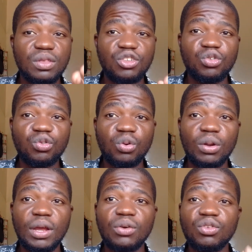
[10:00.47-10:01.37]
the
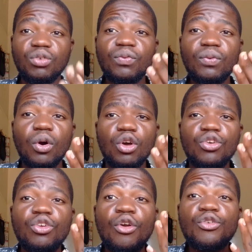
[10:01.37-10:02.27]
tutorials,
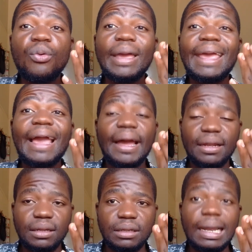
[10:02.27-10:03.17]
you
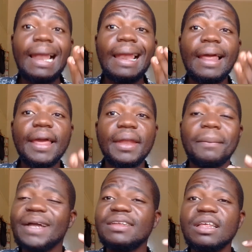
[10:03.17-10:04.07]
can learn.
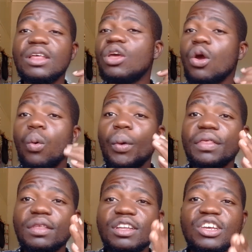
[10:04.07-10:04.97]
But
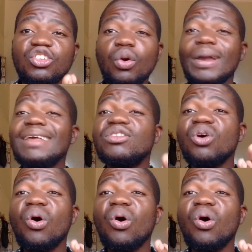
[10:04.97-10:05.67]
with TikTok, it's